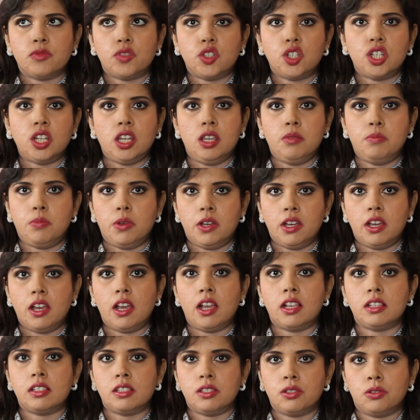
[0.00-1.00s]
cheaper
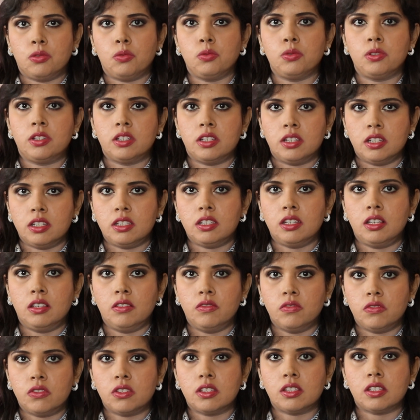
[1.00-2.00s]
acid
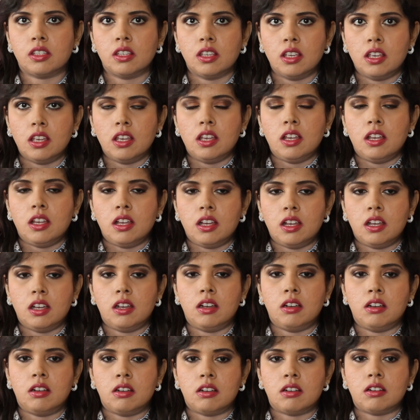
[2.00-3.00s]
alternatives
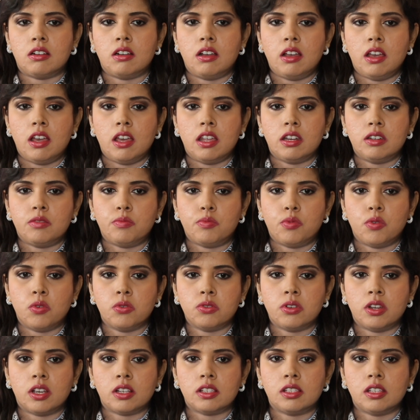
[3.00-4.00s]
uh, and
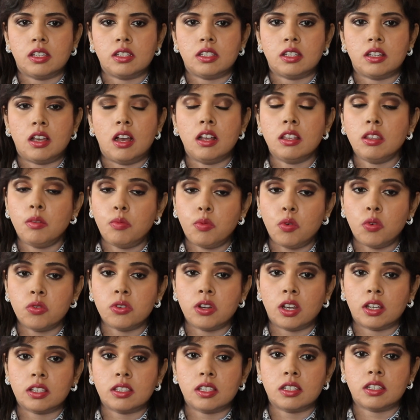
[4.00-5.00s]
products that other
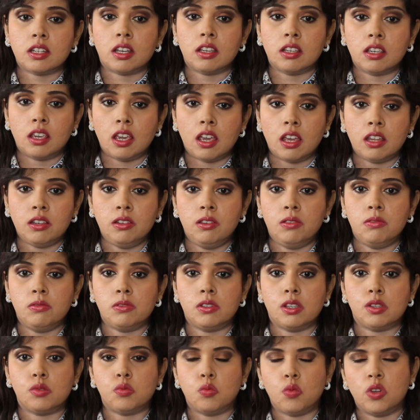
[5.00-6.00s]
products that I can
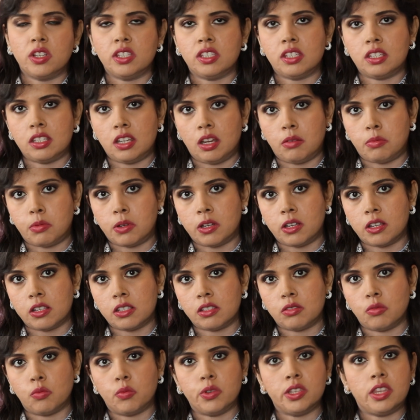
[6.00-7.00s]
use as
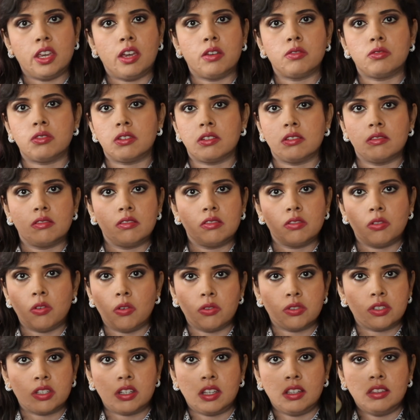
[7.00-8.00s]
one-steppers without
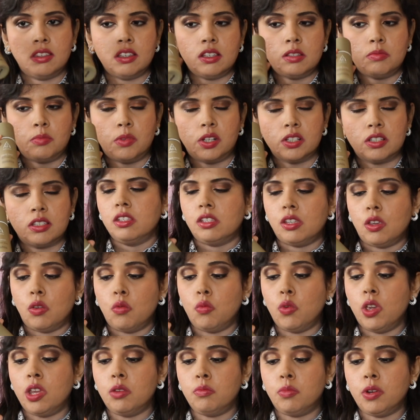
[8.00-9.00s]
costing this much, so I
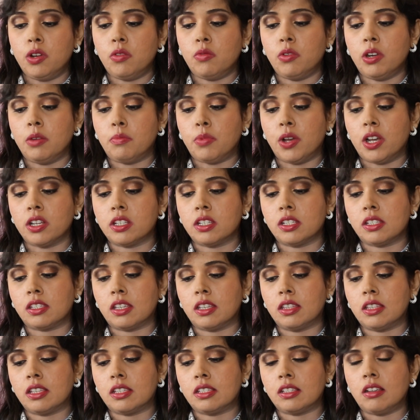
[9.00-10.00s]
won't be
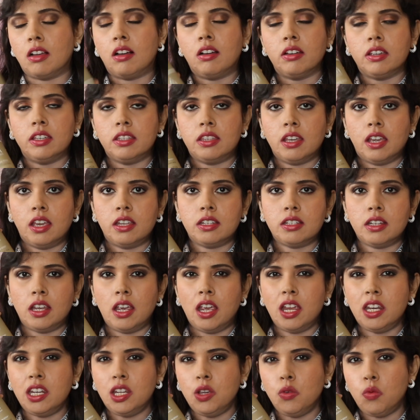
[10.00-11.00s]
repurchasing this either. And
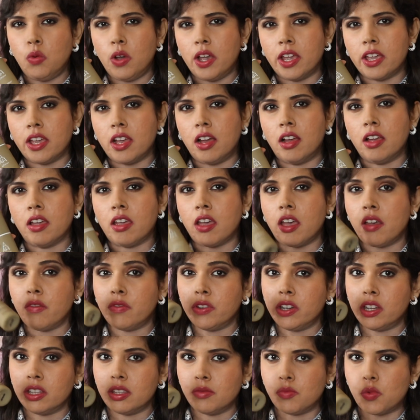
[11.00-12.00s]
anyway, I have
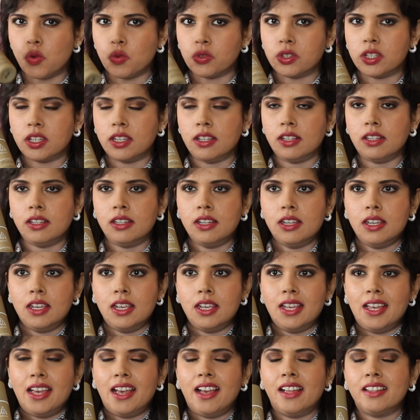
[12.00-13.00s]
another bottle
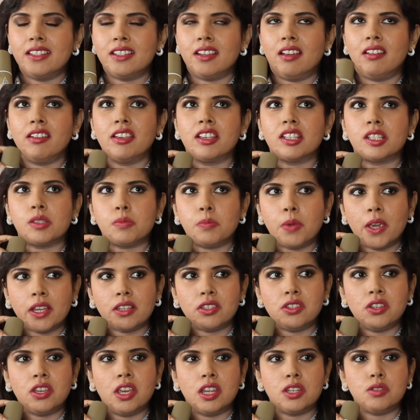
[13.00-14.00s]
and I
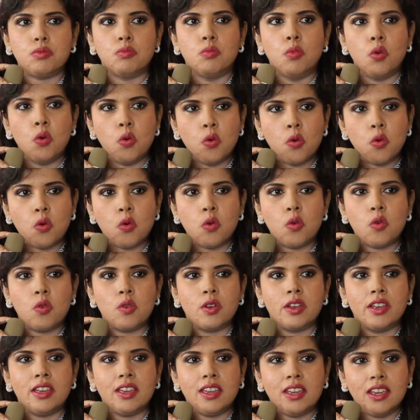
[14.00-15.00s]
expect to get more
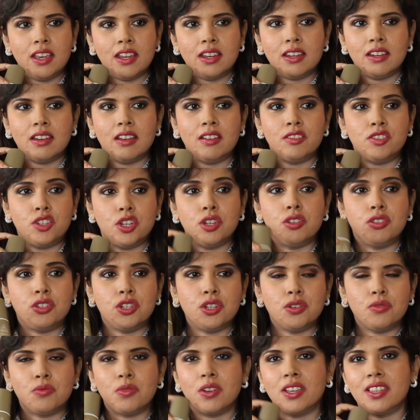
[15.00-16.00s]
in
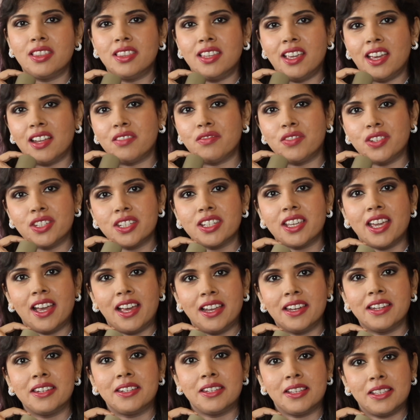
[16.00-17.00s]
during the advent
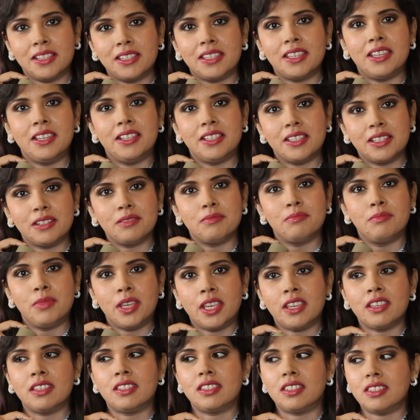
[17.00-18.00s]
calendar season,
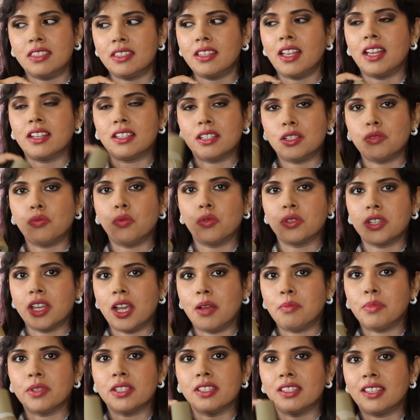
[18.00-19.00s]
because that is what
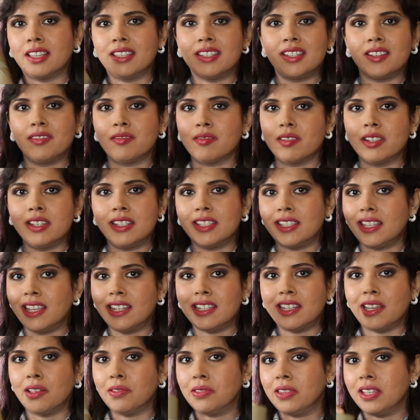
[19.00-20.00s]
happens. They generally
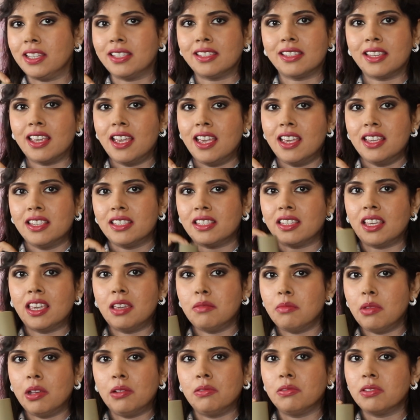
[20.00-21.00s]
send out these
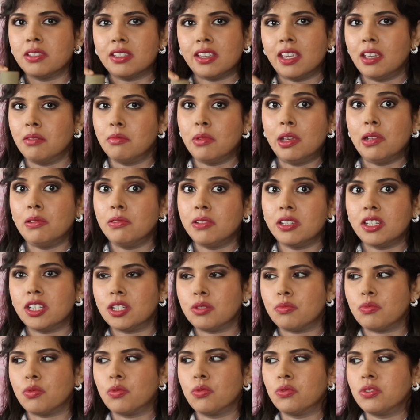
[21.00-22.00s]
same old same
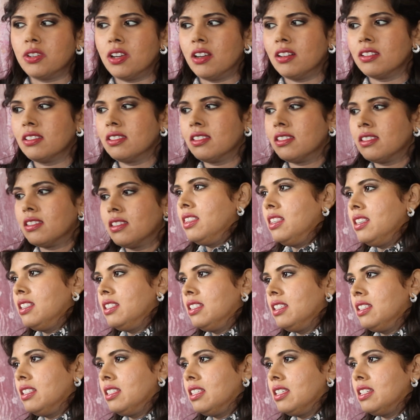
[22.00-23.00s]
oldish products.
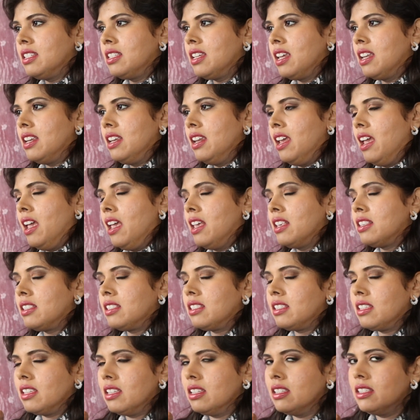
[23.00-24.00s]
This isn't an
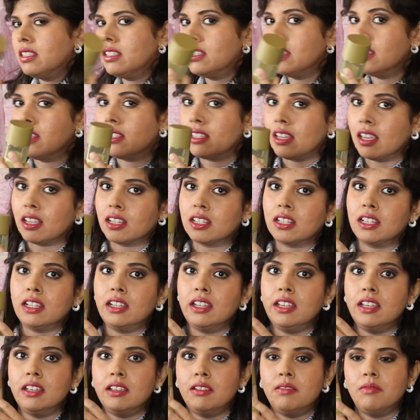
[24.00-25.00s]
essence, it's
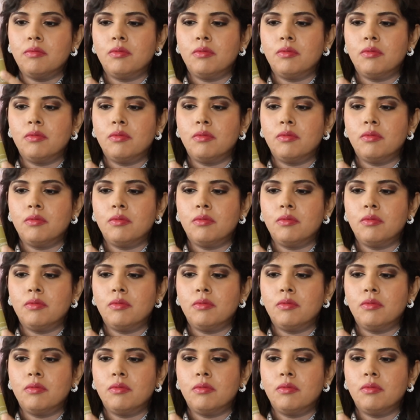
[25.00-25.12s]
actually